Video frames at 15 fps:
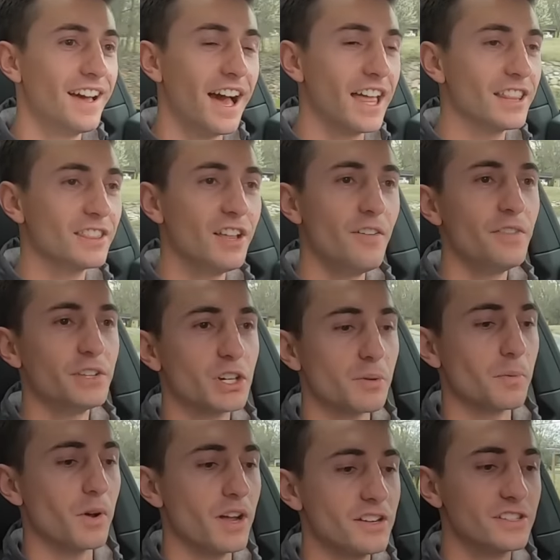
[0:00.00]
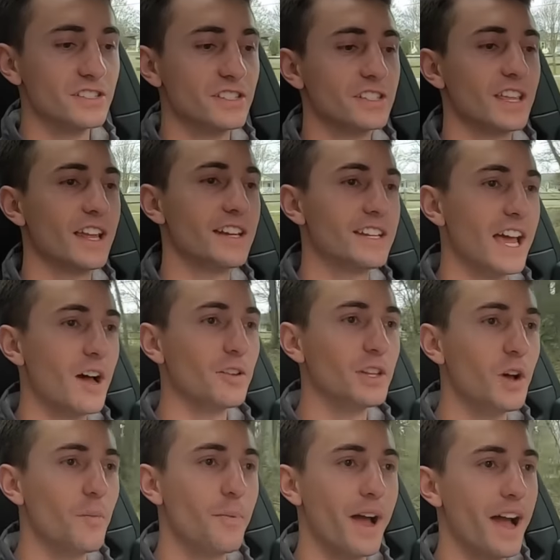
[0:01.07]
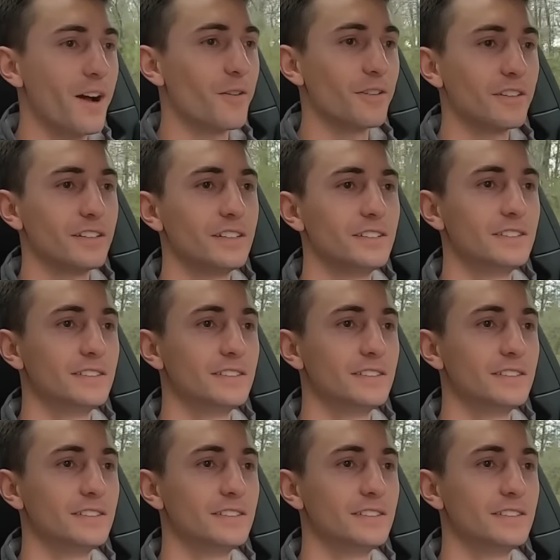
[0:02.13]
I love the turbo engine, just that down low power.